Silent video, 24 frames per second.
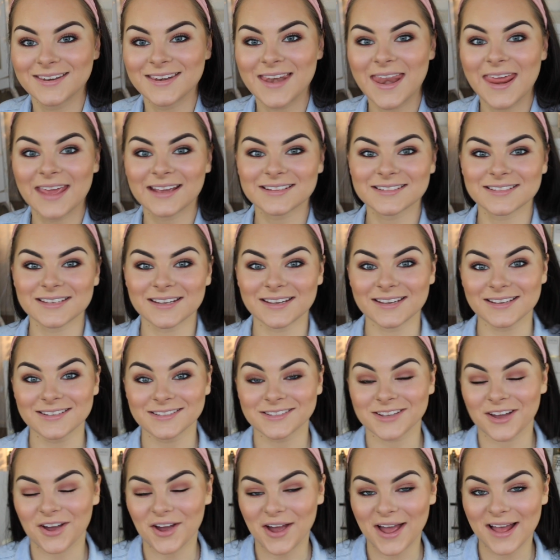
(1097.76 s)
Next
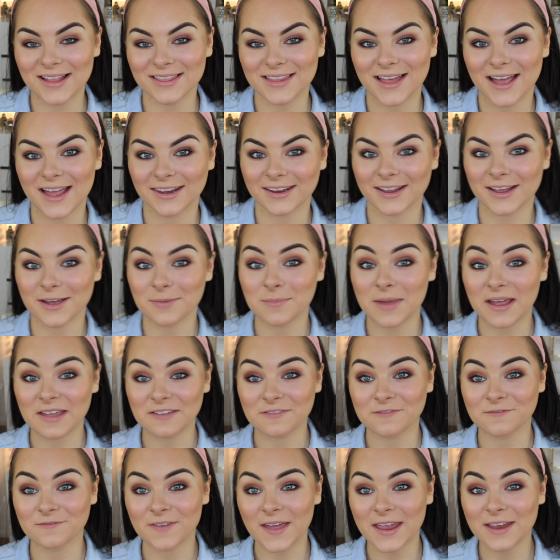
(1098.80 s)
is highlighter. My
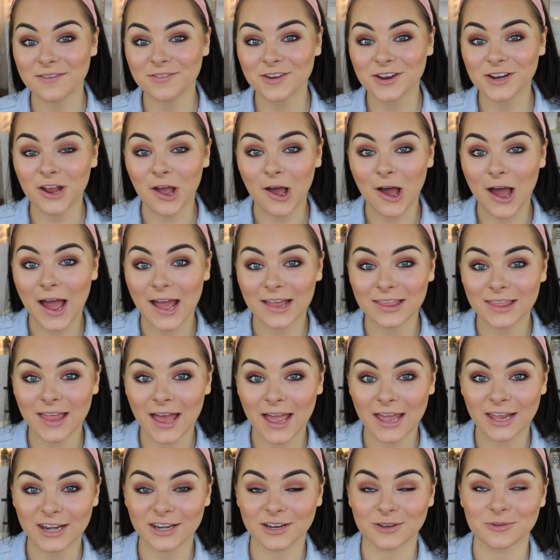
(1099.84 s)
favourite
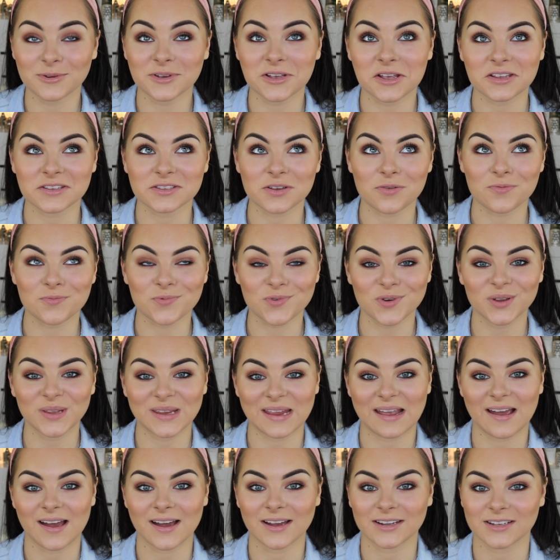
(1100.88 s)
highlighter was
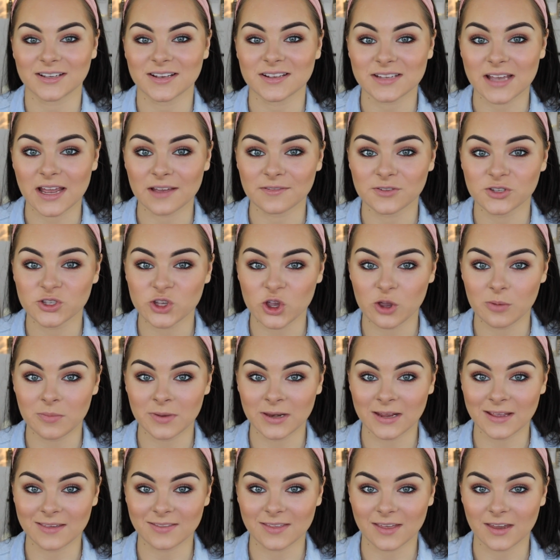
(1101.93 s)
really hard because I have so
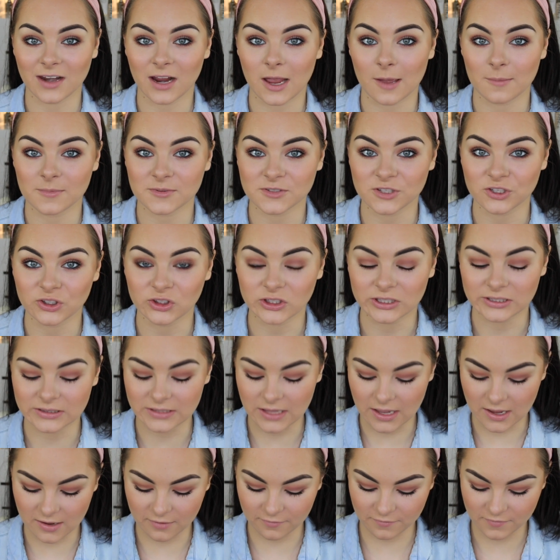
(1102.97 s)
many that I absolutely
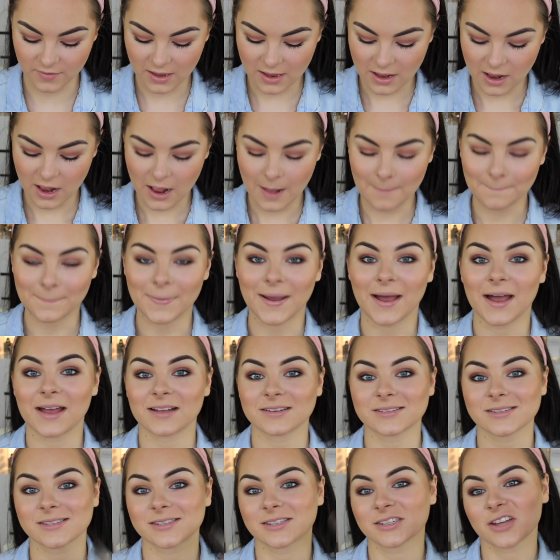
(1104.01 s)
love,
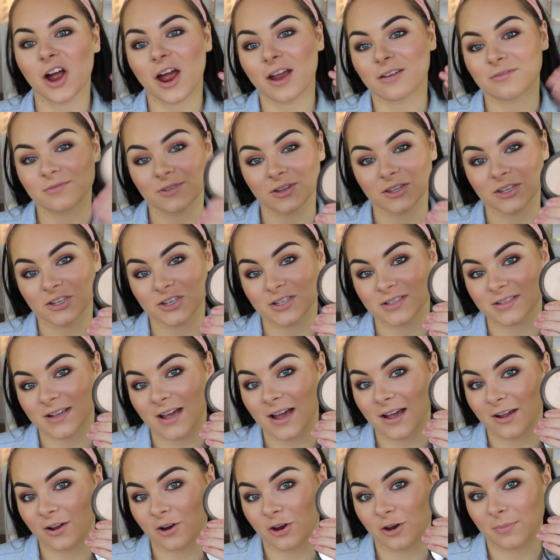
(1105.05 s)
but I really just
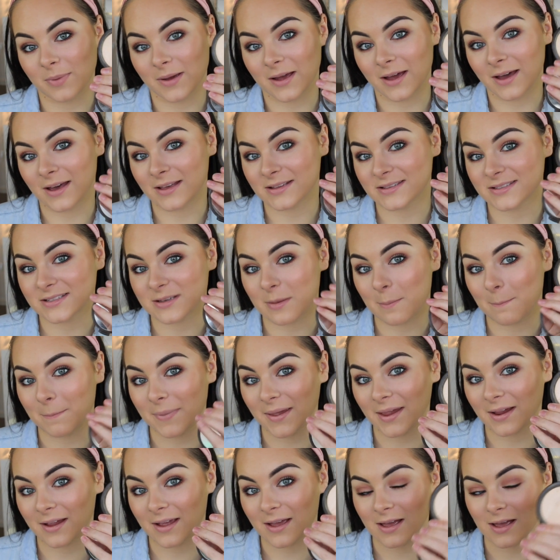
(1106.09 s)
can't go past
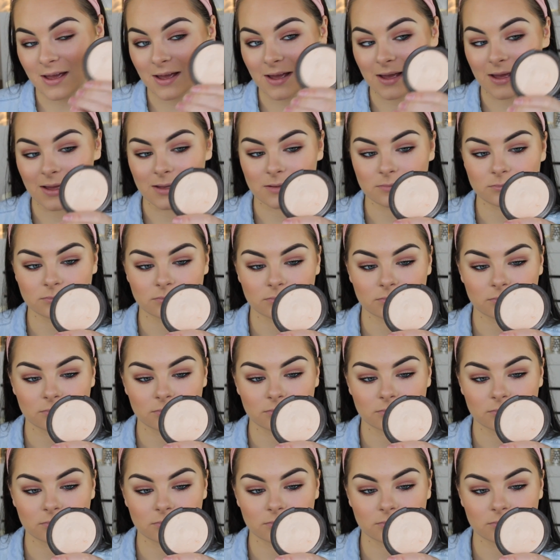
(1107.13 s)
Becca